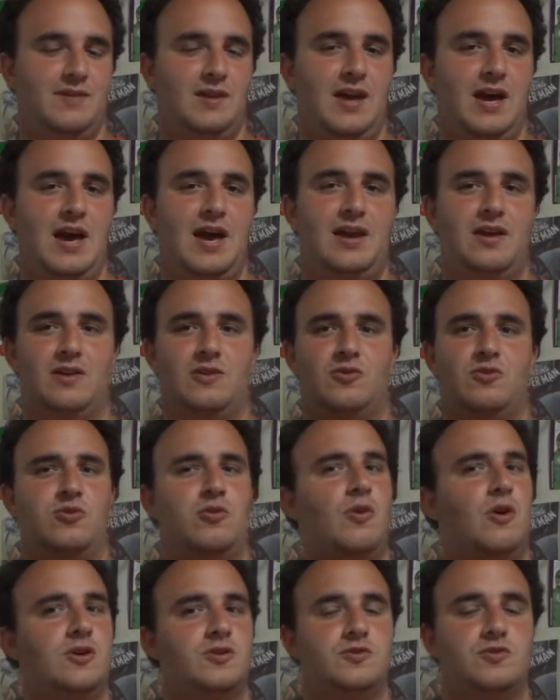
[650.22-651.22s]
at a
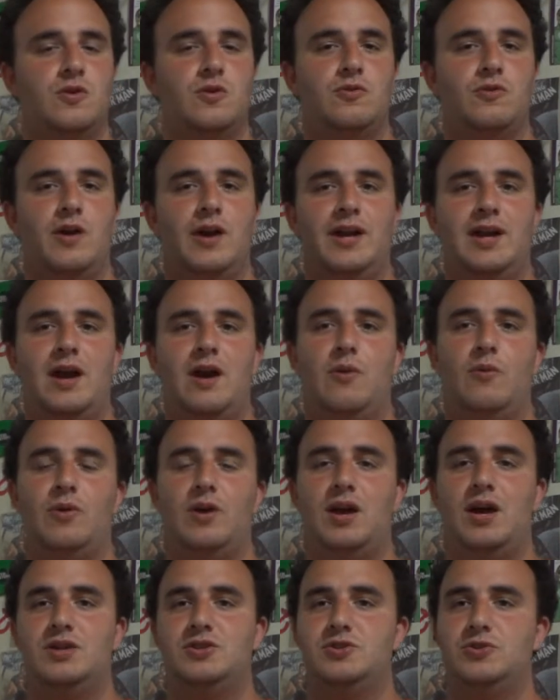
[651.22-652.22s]
crossroad right now. We're
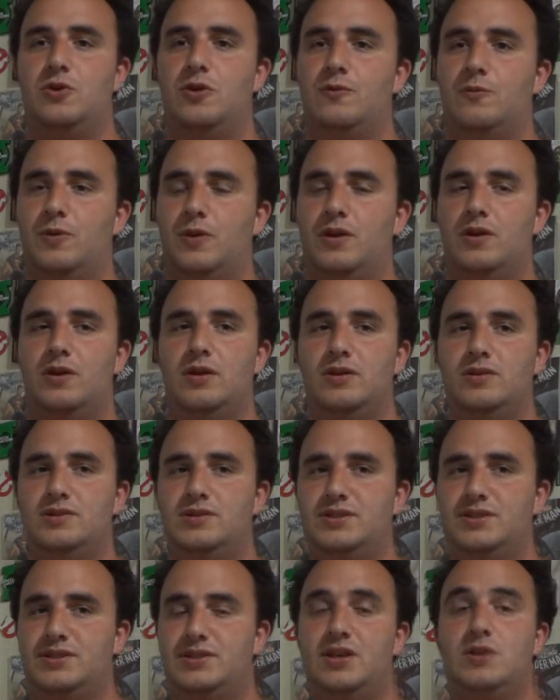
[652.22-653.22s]
not sure if we're going to
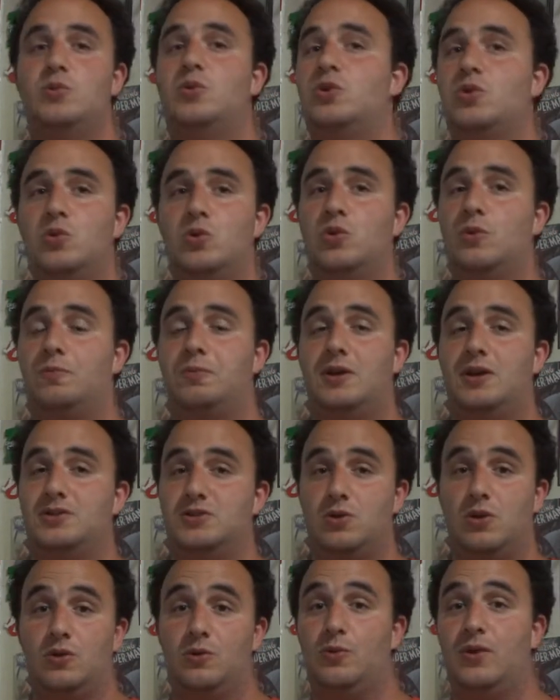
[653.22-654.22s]
stick with Google
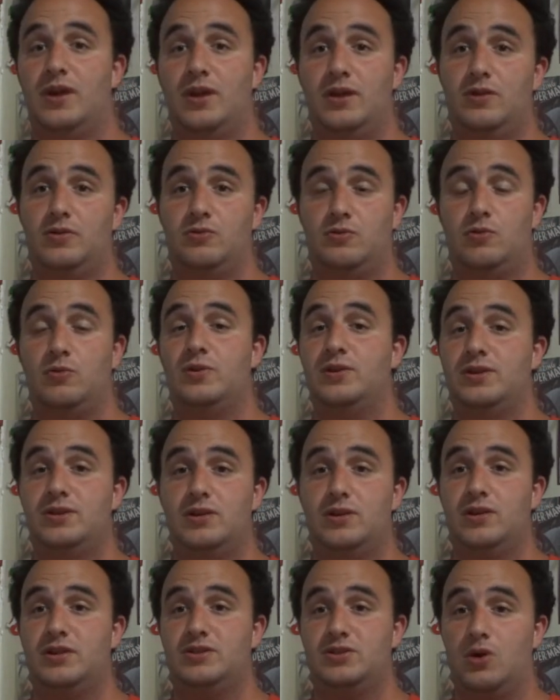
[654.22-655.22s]
Plus all the way through
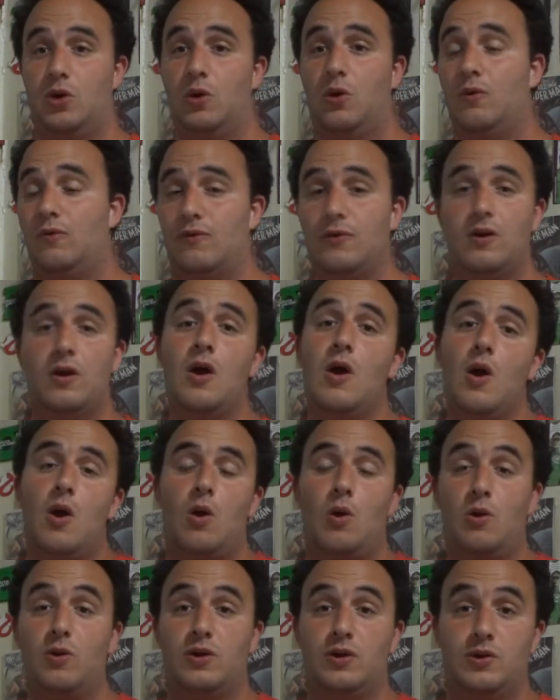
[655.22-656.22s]
until it's over,
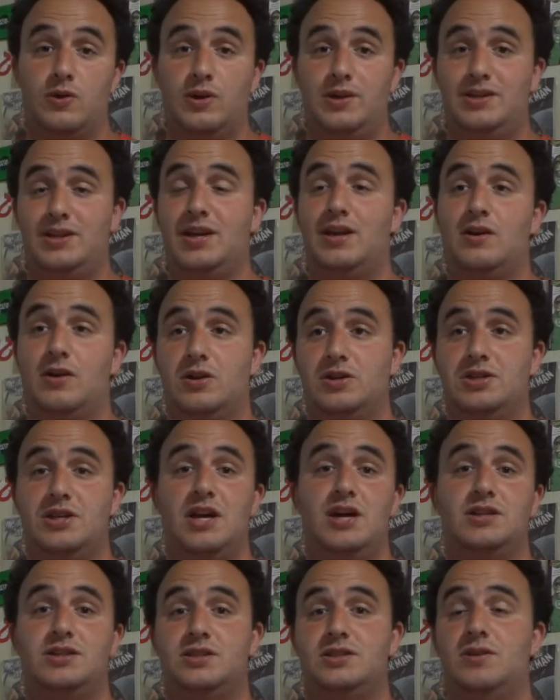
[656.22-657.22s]
or we're going to take our
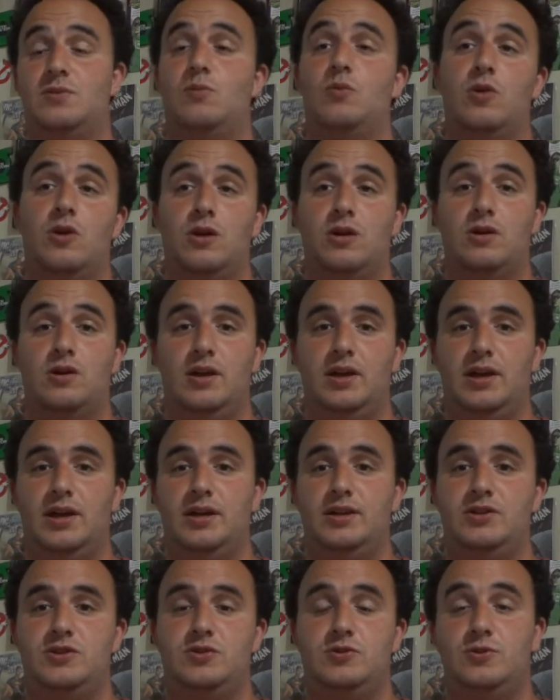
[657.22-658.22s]
chances and work
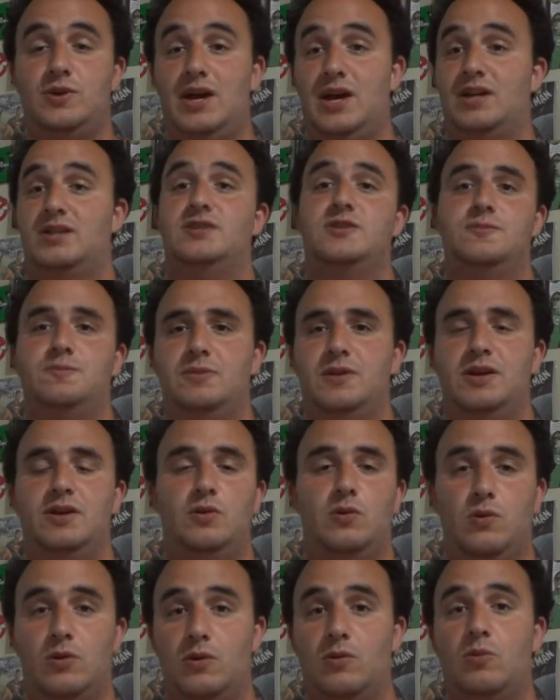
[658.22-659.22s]
into XSplit
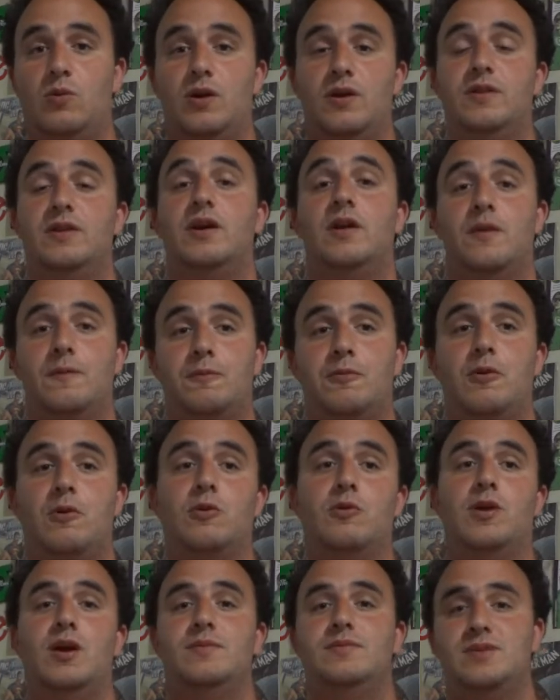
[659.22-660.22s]
or one of the other
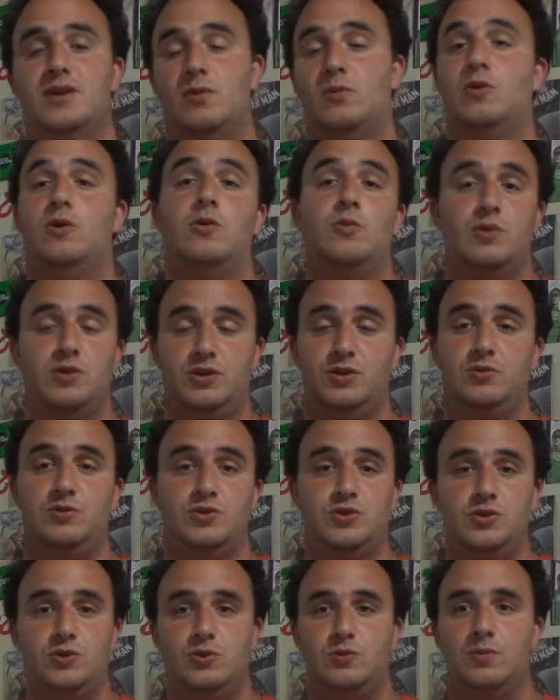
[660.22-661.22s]
programs that work with
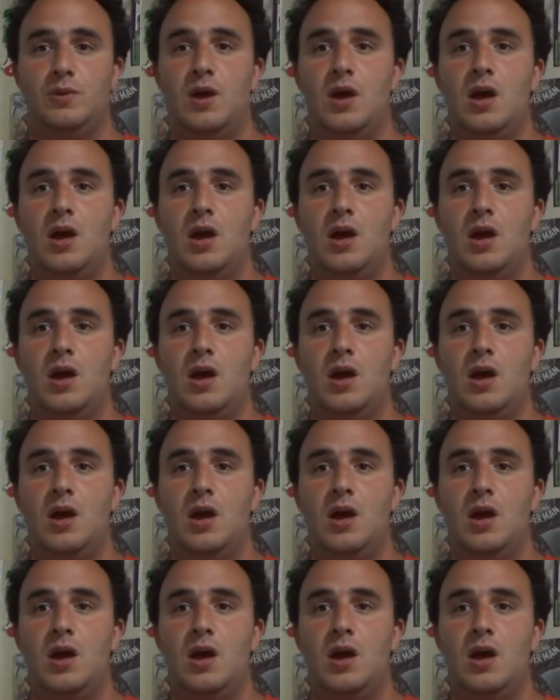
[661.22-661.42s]
YouTube.